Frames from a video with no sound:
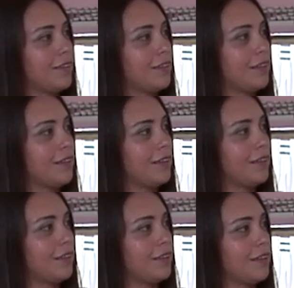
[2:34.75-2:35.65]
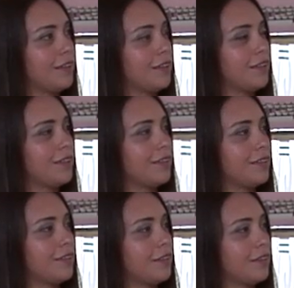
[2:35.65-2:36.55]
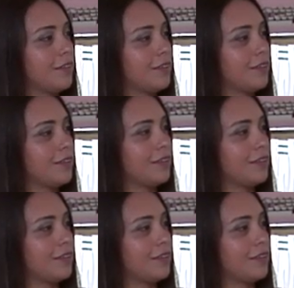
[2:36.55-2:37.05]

(not speaking)